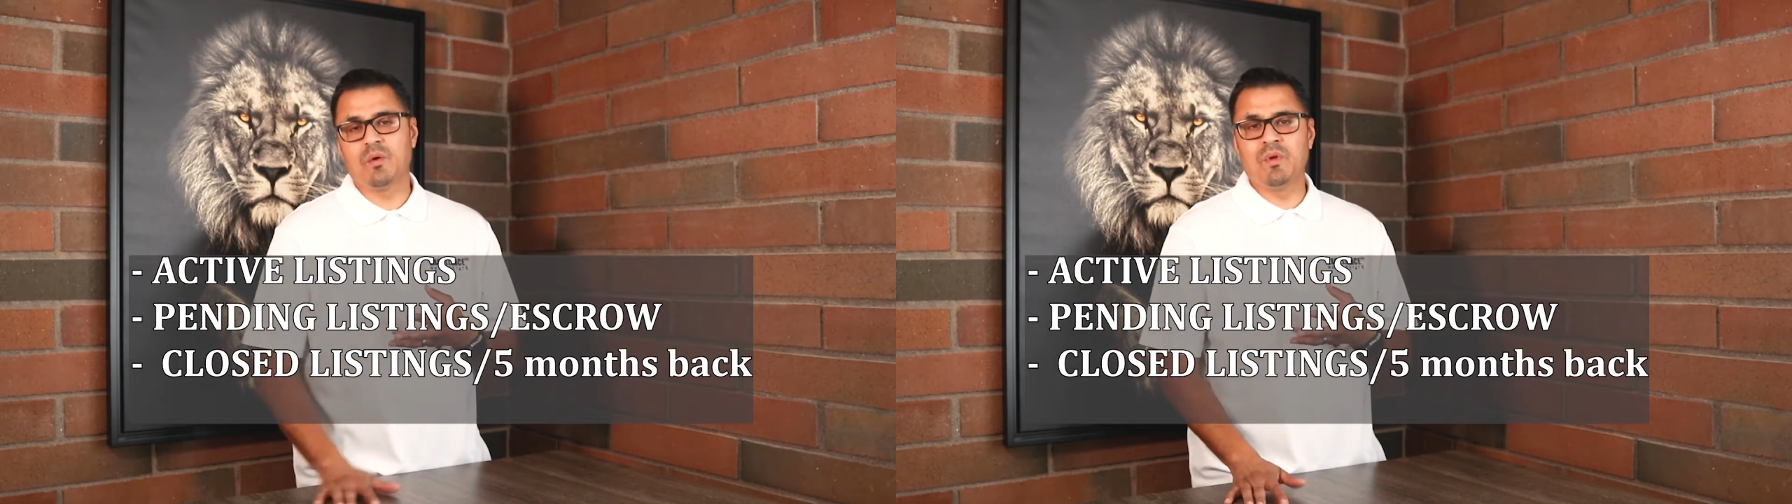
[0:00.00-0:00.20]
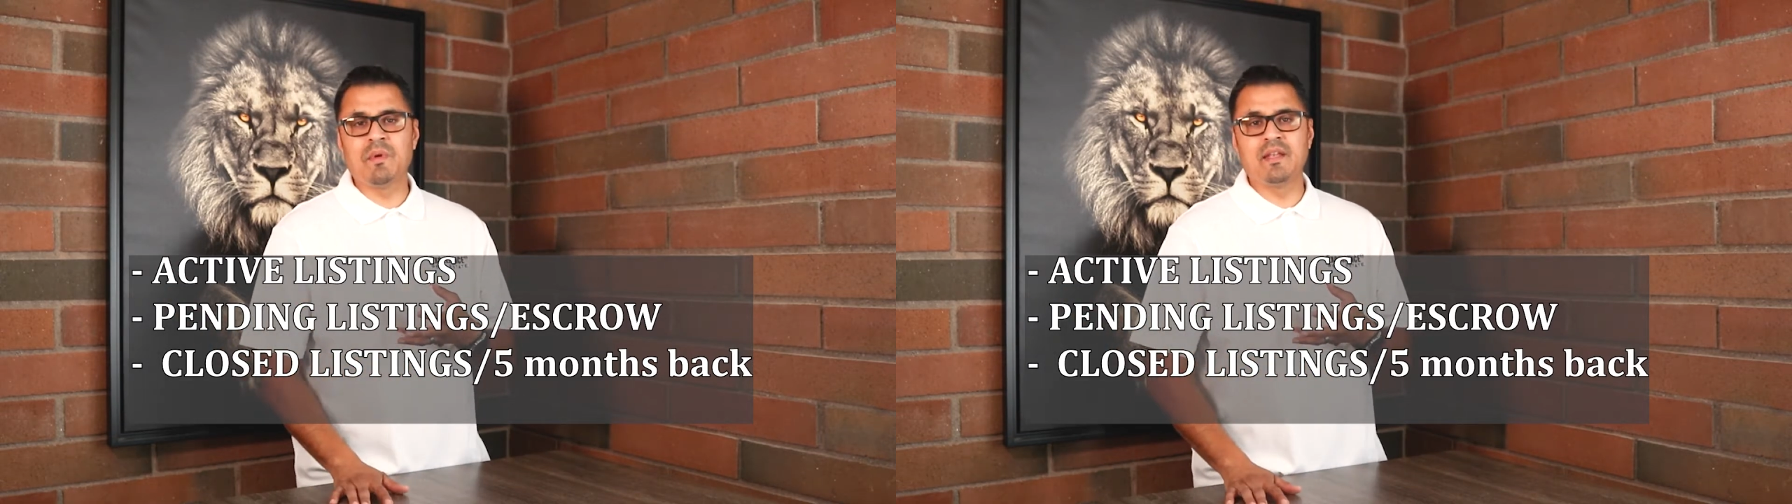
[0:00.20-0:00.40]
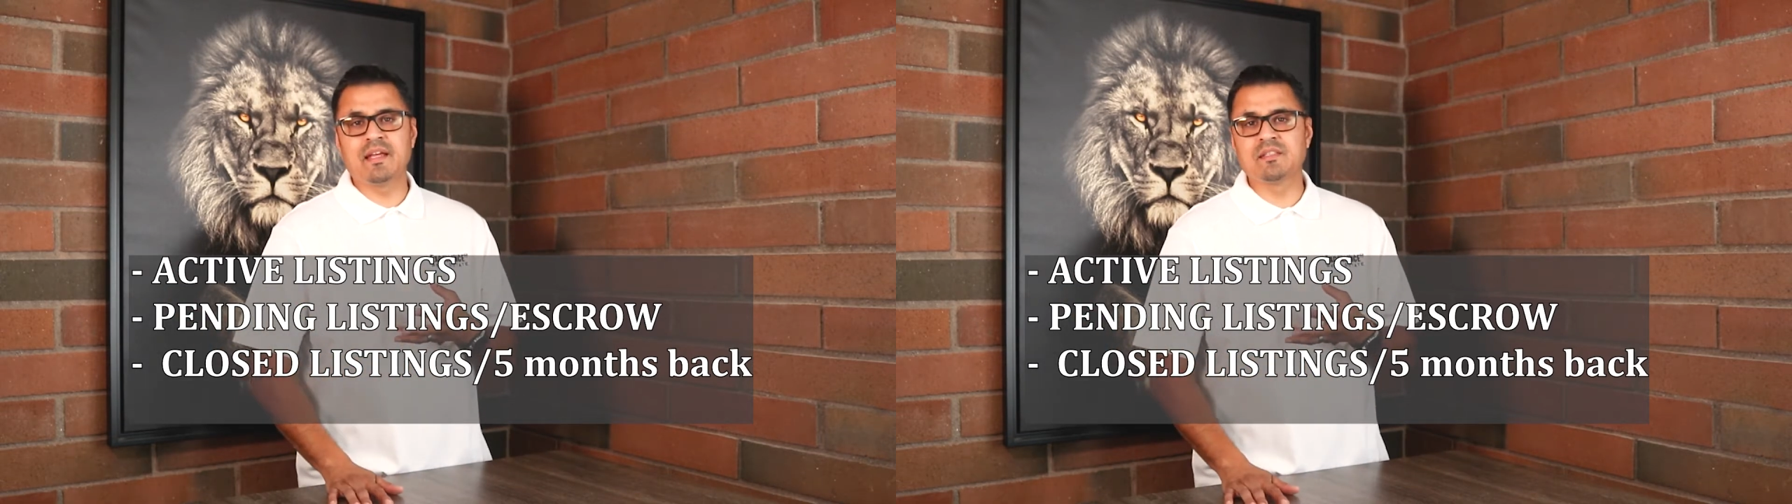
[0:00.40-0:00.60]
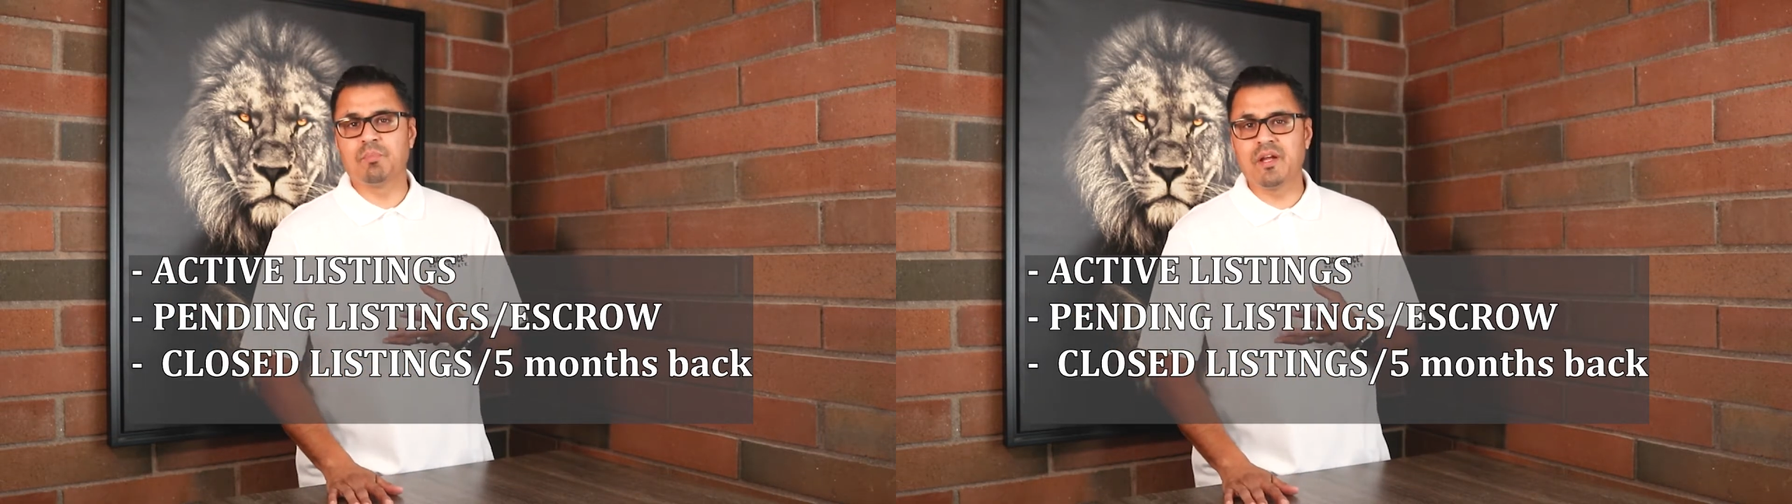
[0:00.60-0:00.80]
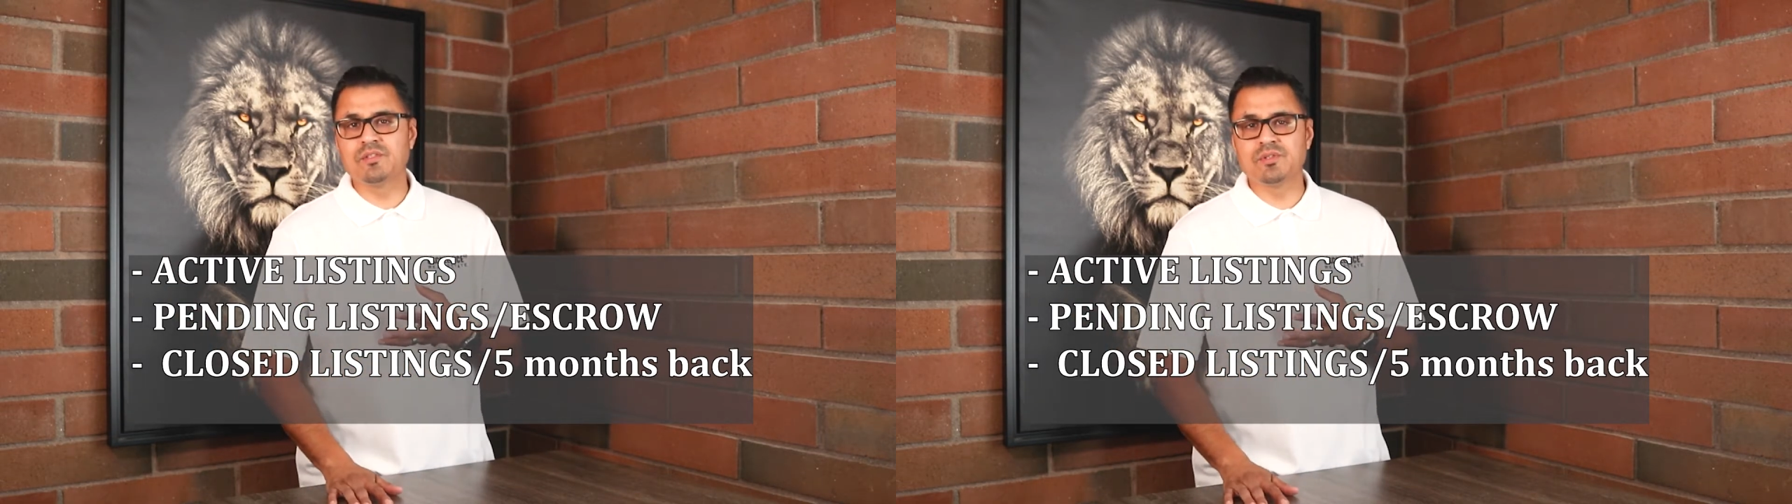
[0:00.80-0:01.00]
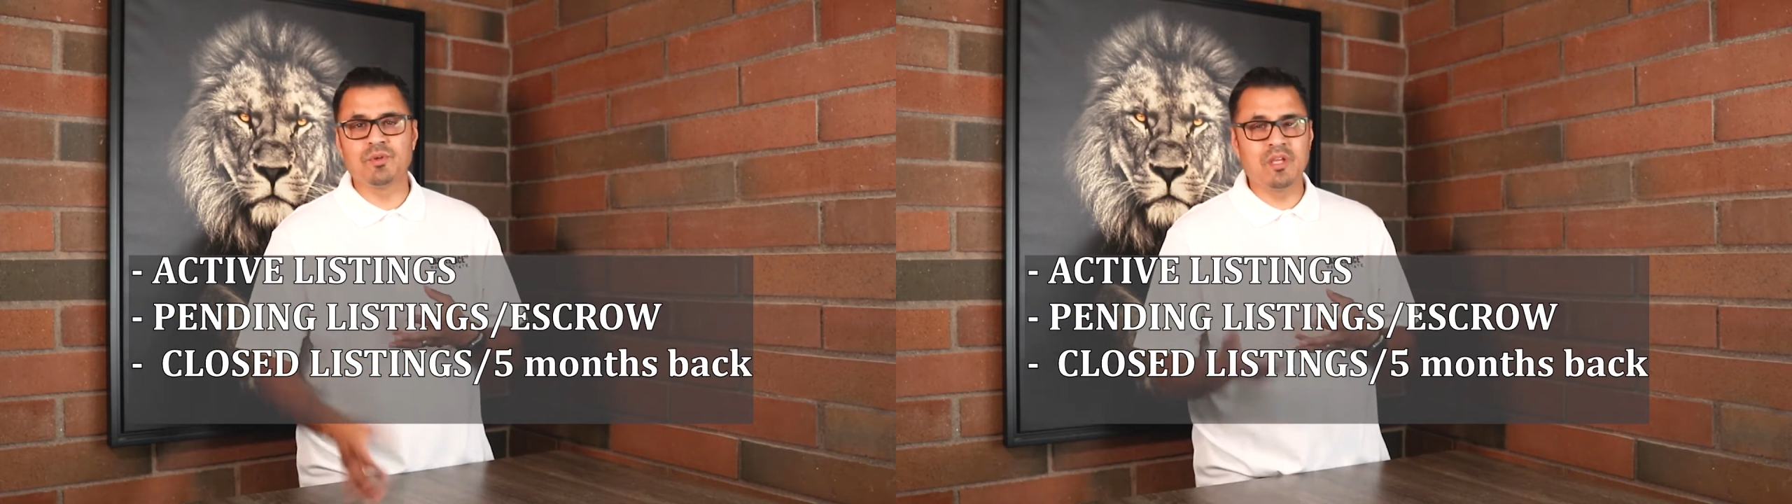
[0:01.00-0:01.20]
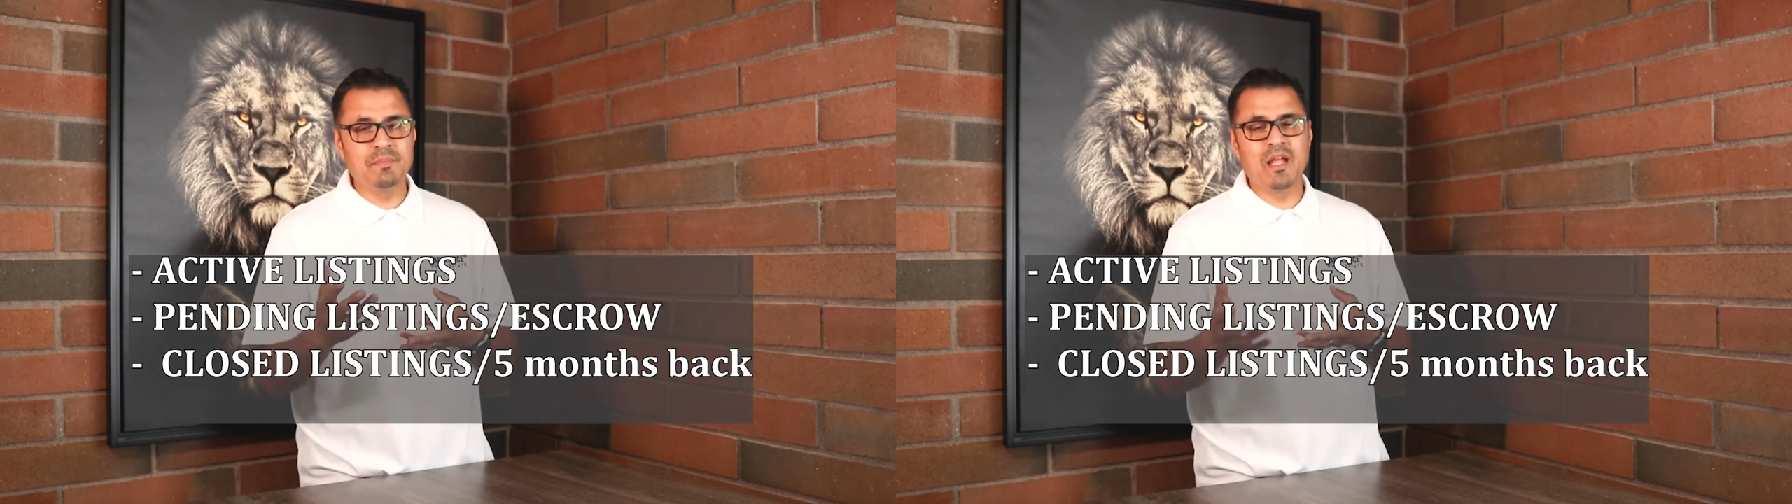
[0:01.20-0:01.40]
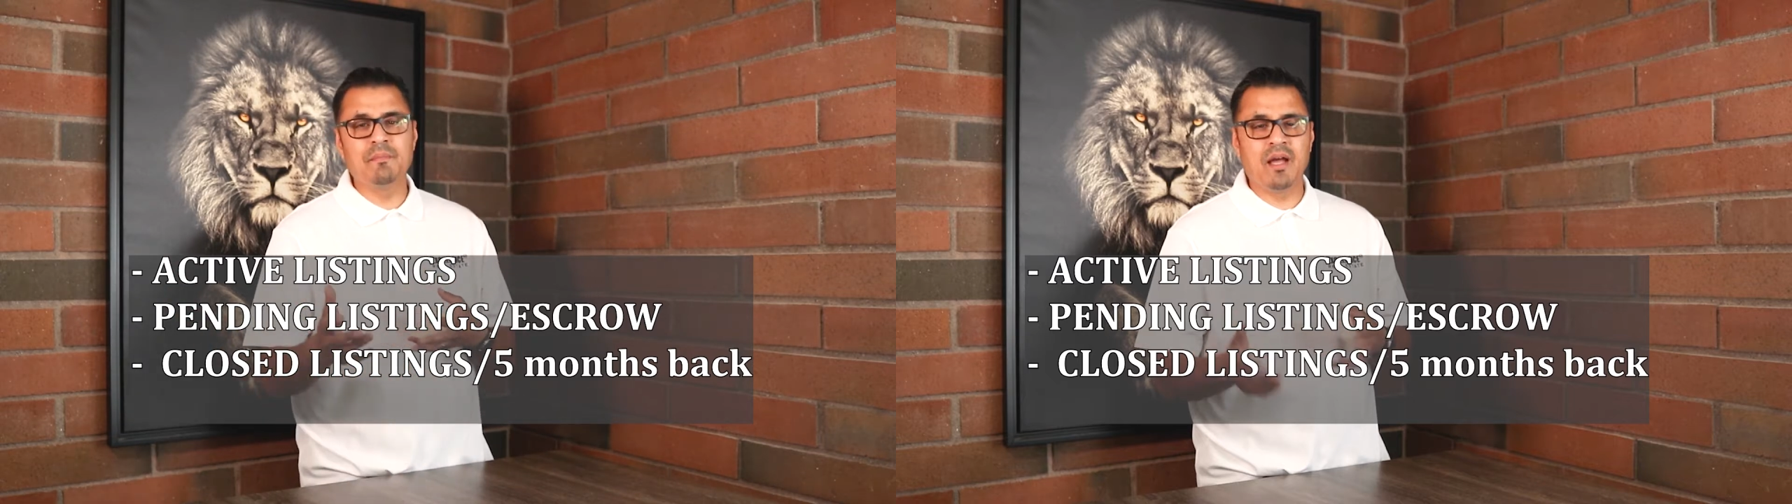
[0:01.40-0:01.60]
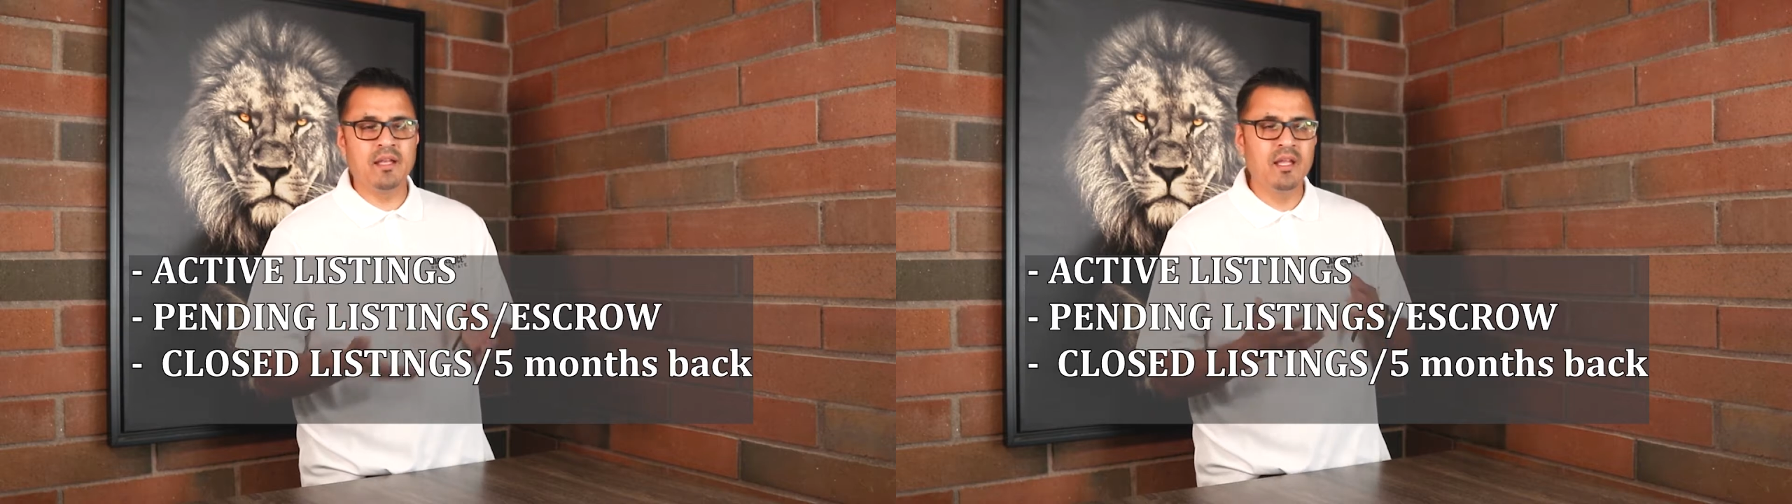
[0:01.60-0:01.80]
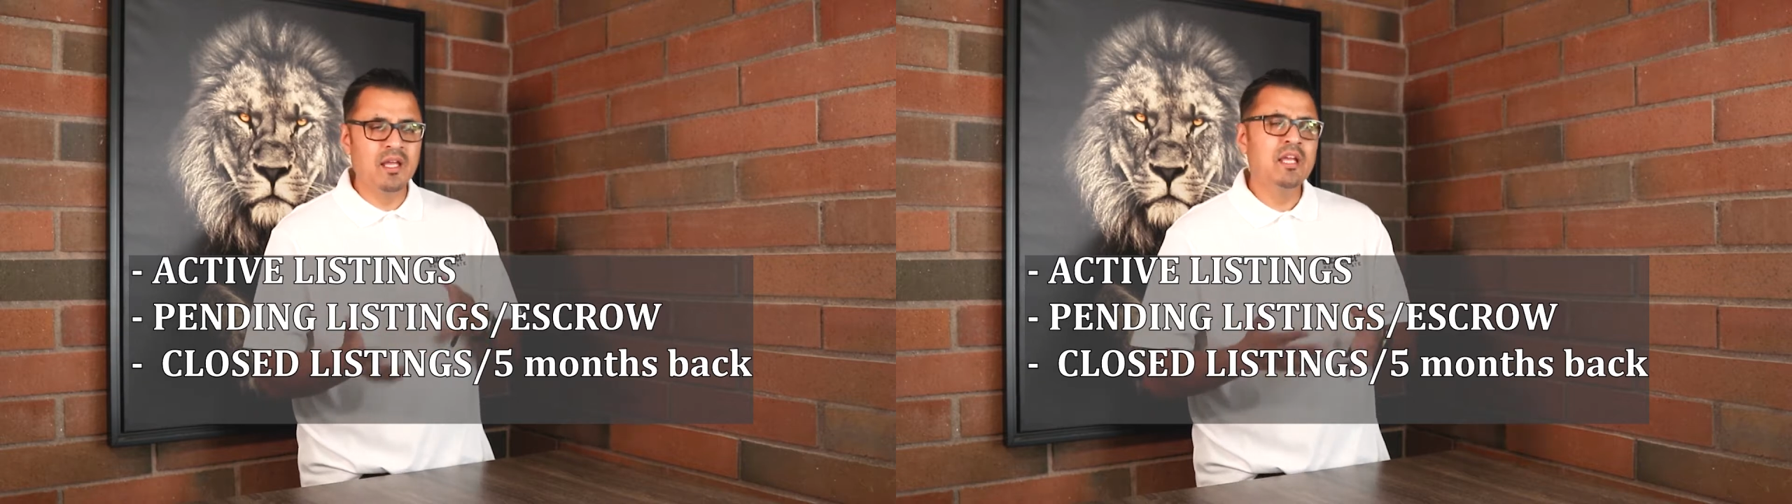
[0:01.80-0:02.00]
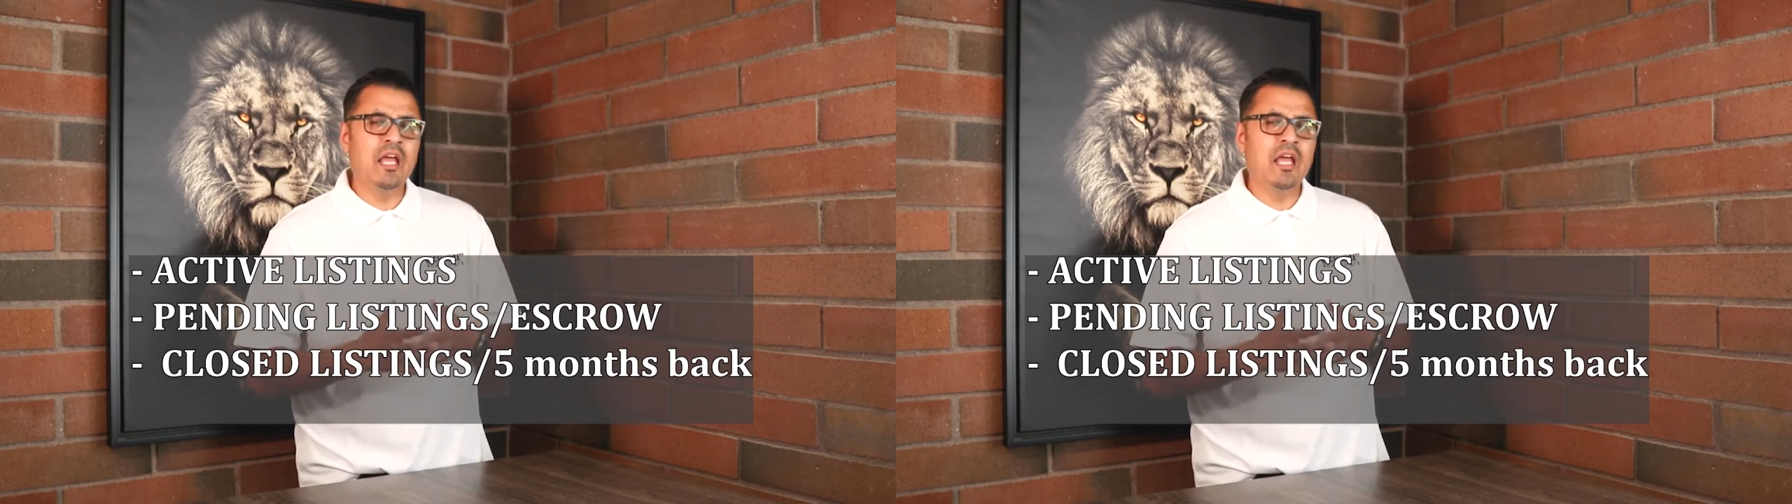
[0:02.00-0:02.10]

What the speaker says: with my next appraisal. So keep that in mind.